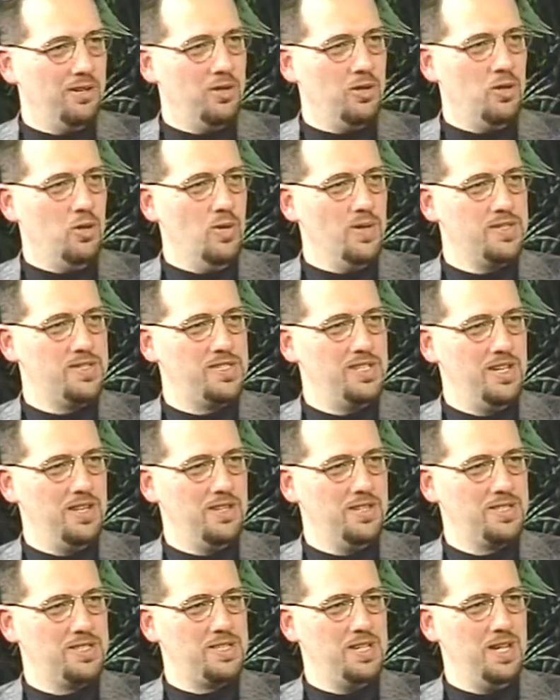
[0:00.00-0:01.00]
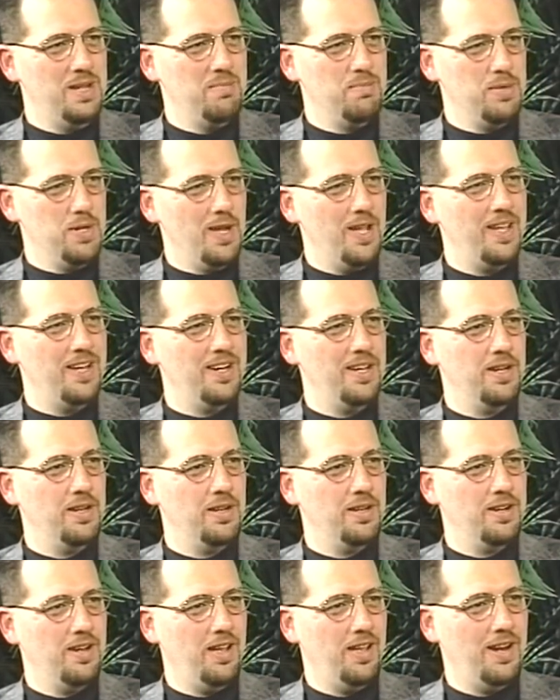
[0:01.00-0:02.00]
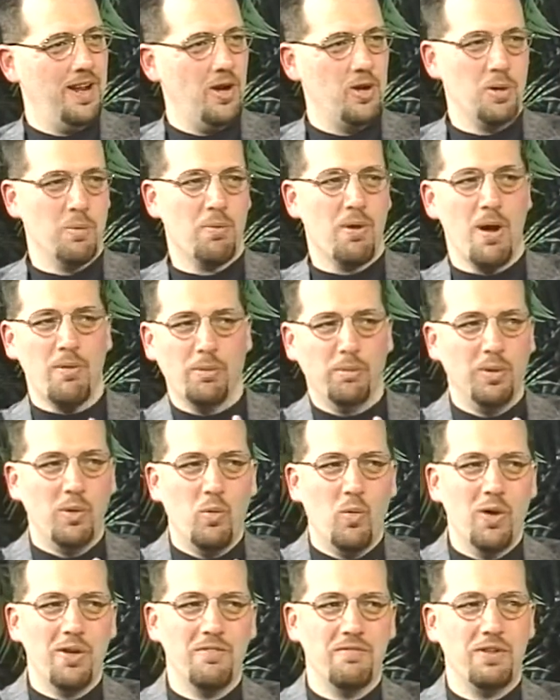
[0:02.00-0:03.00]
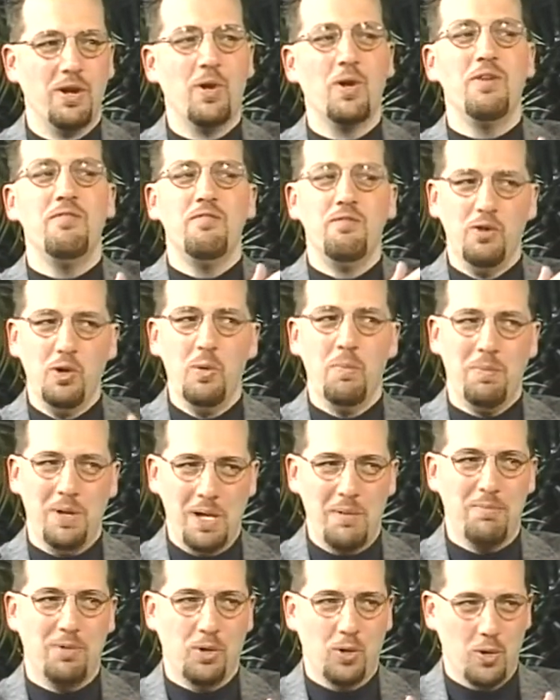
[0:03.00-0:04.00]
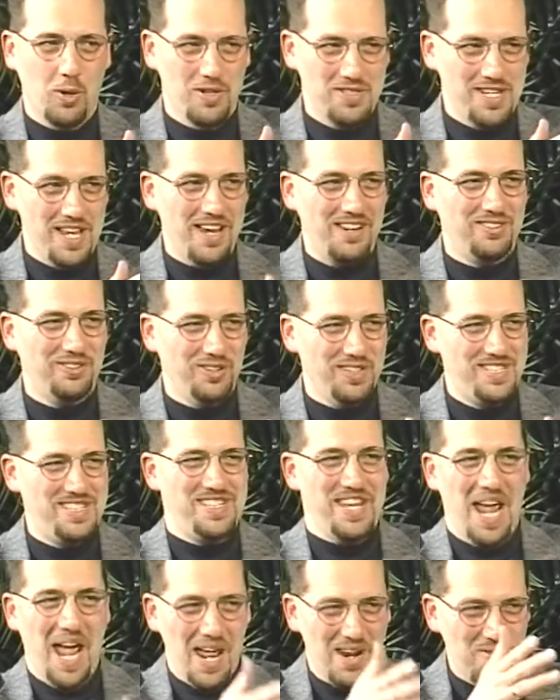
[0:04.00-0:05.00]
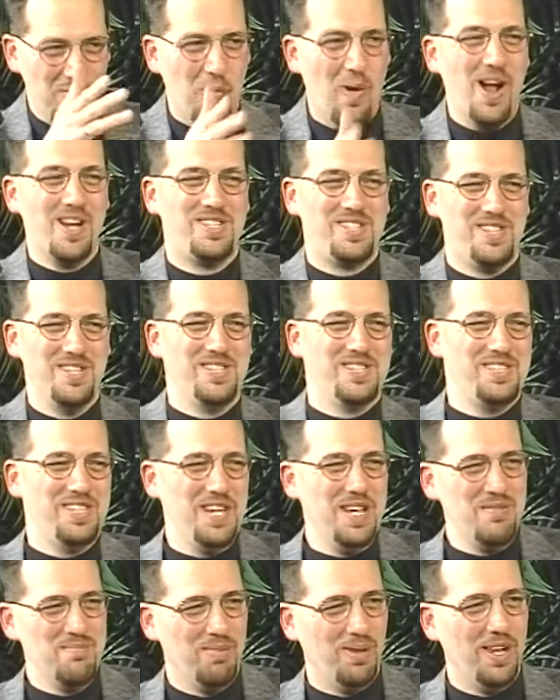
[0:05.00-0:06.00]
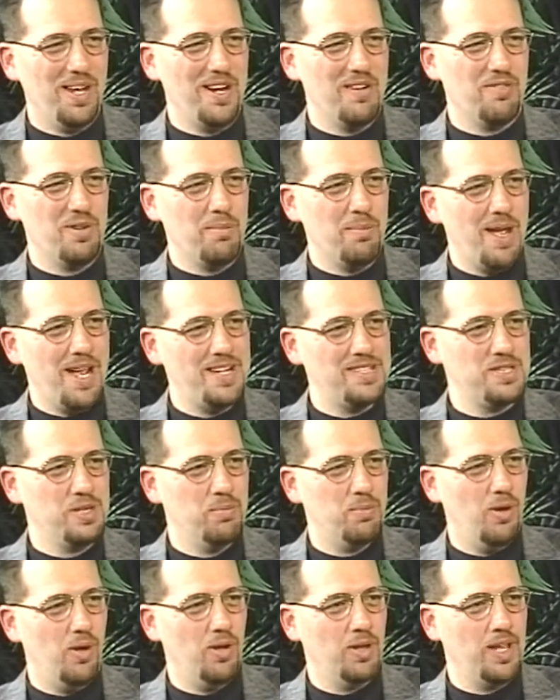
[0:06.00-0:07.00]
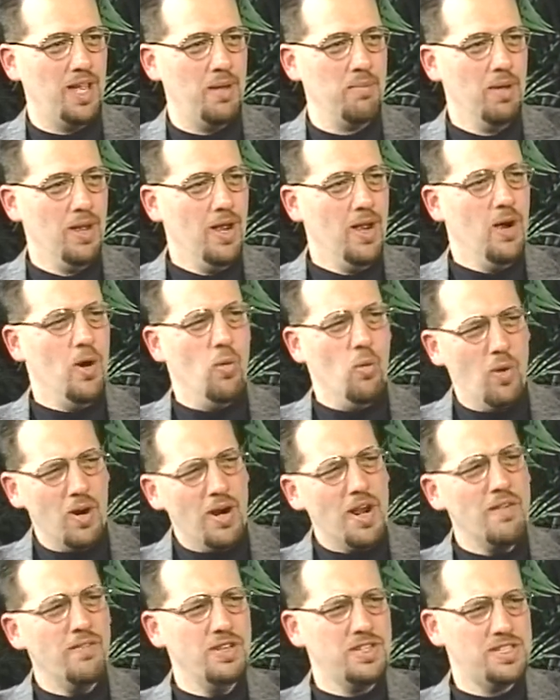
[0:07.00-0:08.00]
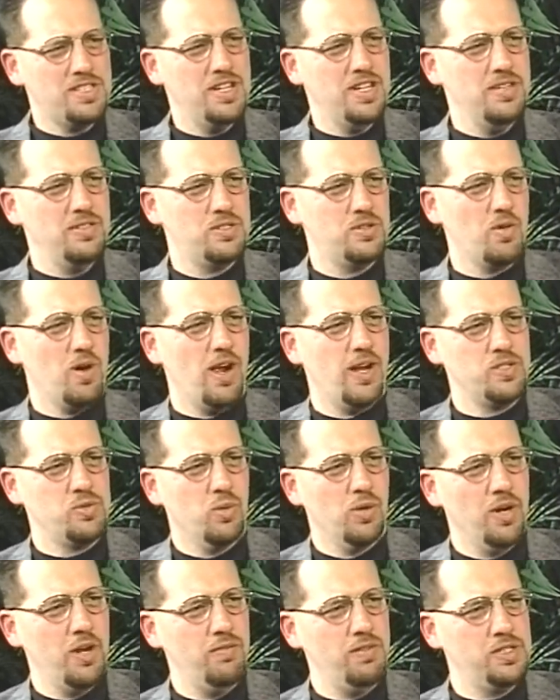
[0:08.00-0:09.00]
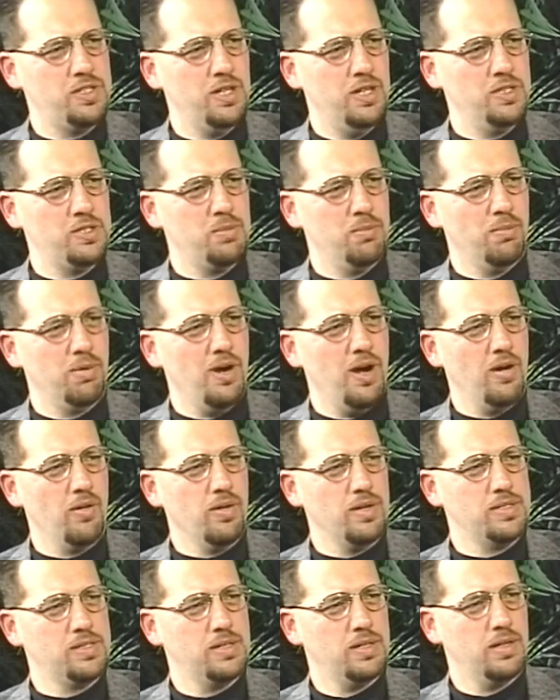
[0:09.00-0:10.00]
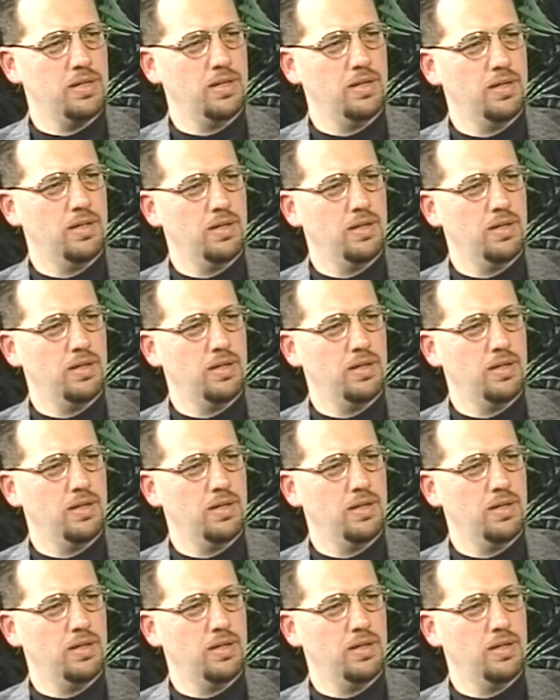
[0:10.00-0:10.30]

who has seen this team night in and night out. You're probably one of very few people who has actually sat and watched this team play every basketball game. Where have you seen strides? Where have you seen some progress?